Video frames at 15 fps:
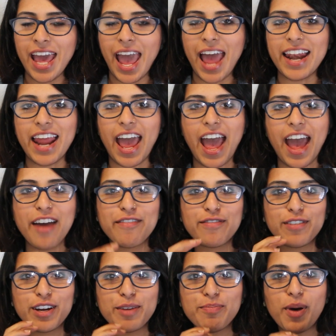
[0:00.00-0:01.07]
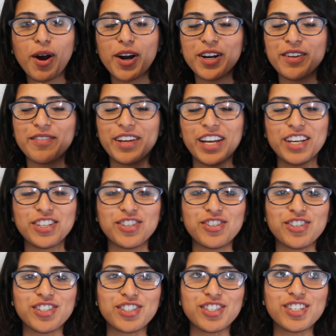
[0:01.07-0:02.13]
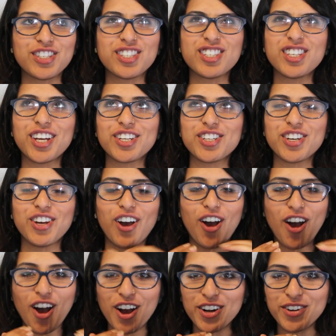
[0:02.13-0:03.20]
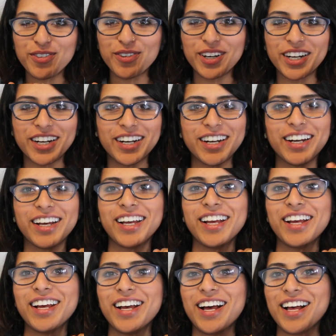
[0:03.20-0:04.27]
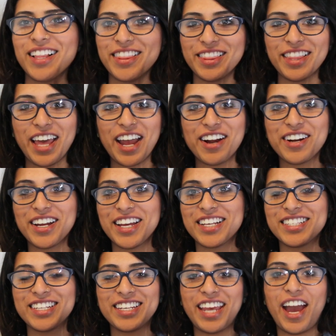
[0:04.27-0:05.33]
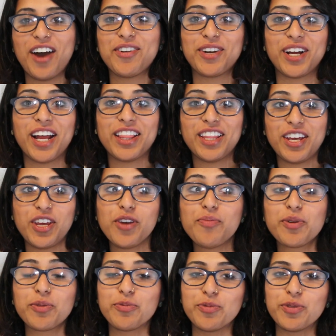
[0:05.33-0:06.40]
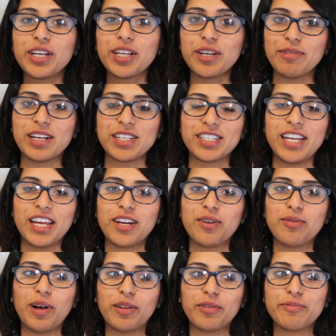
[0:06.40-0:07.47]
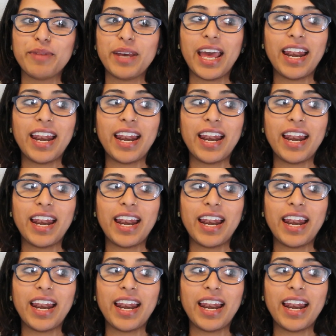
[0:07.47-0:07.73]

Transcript: and every part of it is just such an awkward, hilarious encounter, and the humor really resonated well with me.